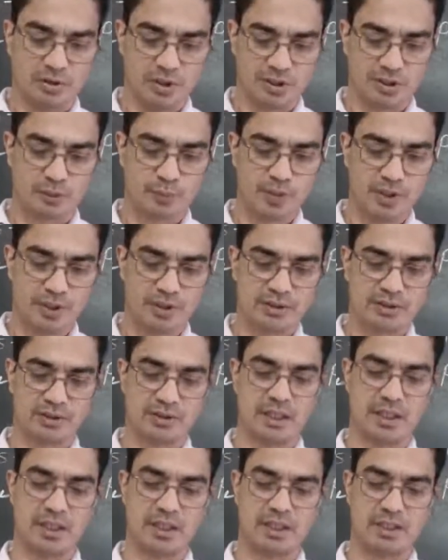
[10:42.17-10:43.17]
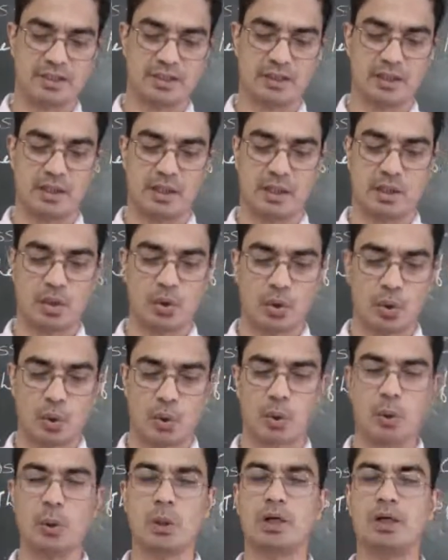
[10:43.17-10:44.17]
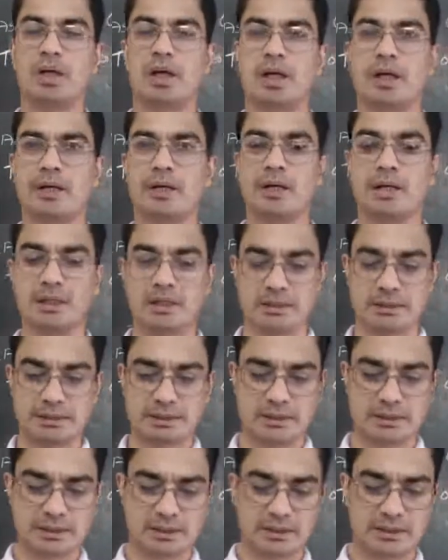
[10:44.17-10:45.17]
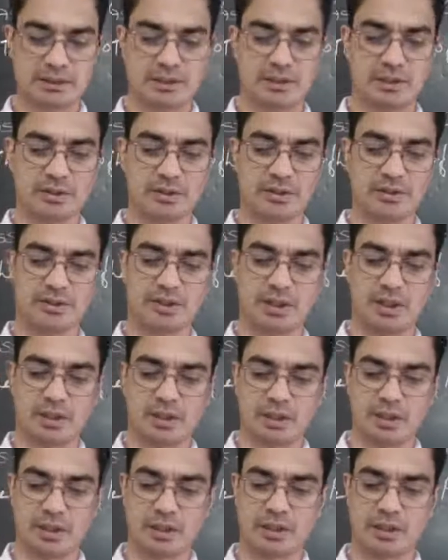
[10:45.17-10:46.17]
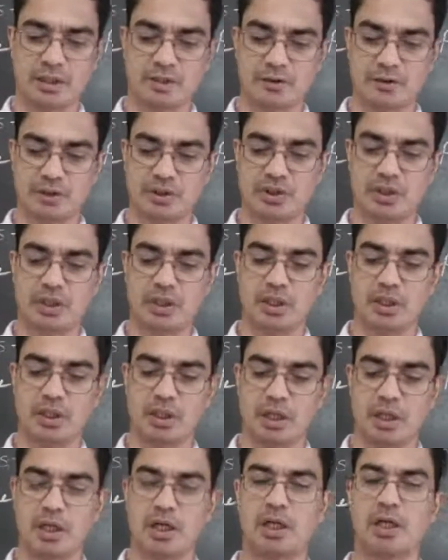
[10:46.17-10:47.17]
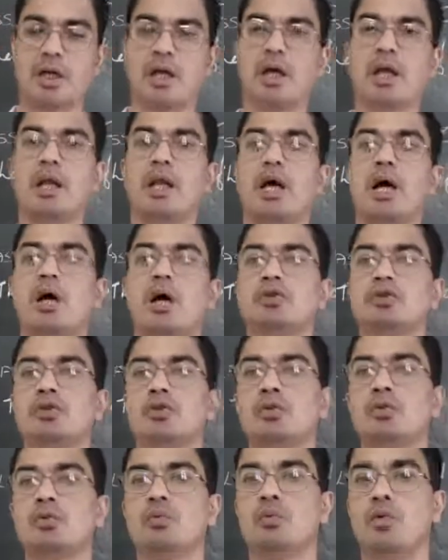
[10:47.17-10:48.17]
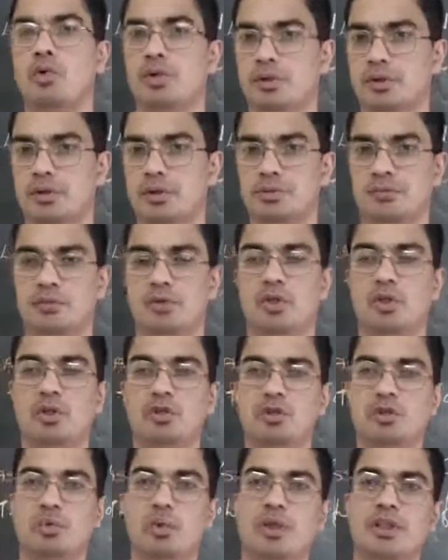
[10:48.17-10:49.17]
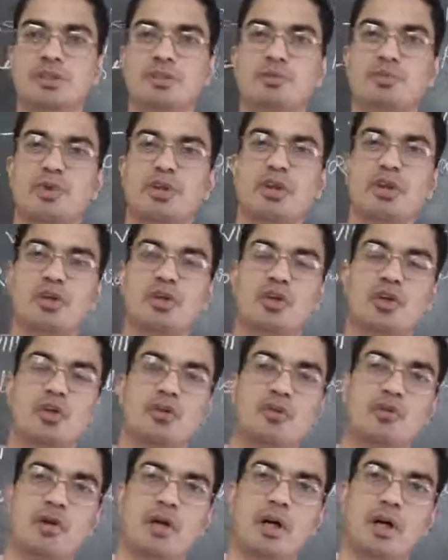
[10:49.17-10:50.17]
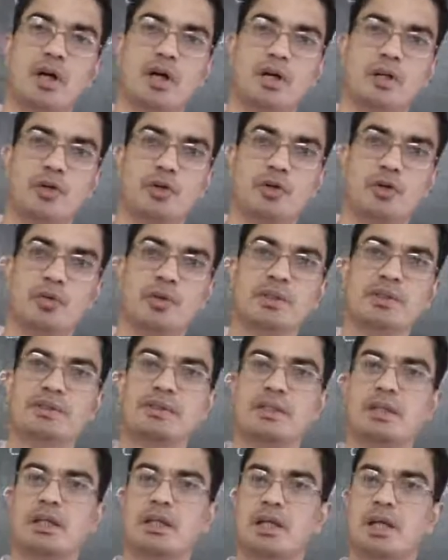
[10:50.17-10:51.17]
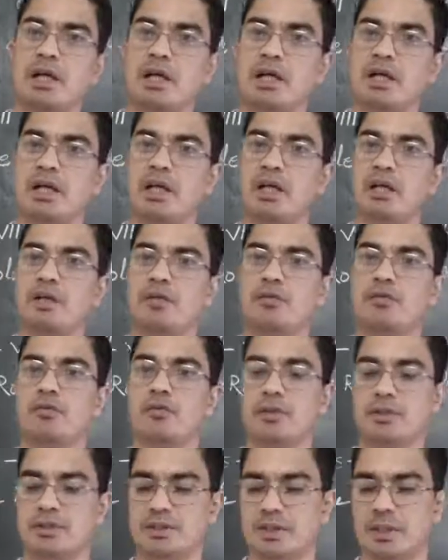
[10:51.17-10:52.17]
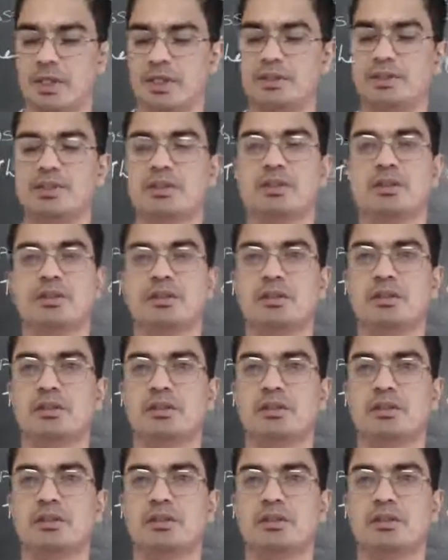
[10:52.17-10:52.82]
this means that all adult citizens in the country are allowed to vote. So what's the meaning of universal adult franchise?